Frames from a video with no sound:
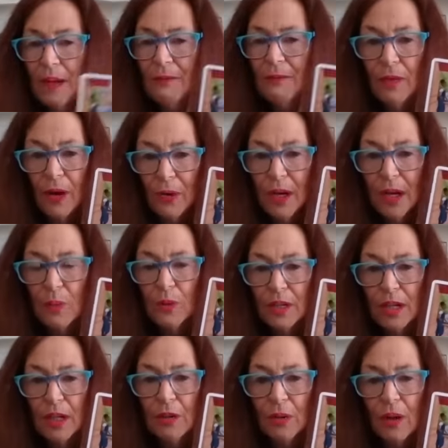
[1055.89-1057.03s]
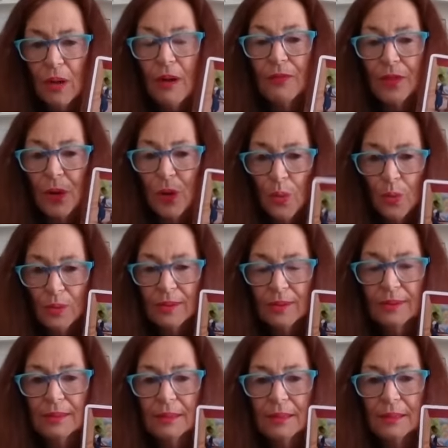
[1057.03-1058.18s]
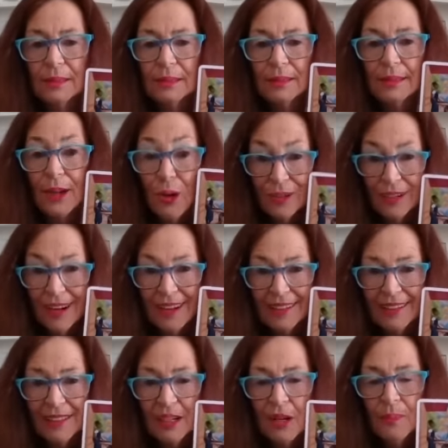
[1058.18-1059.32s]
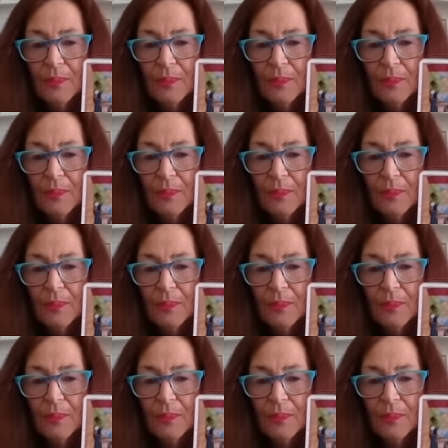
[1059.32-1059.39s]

being very critical of the court's conduct.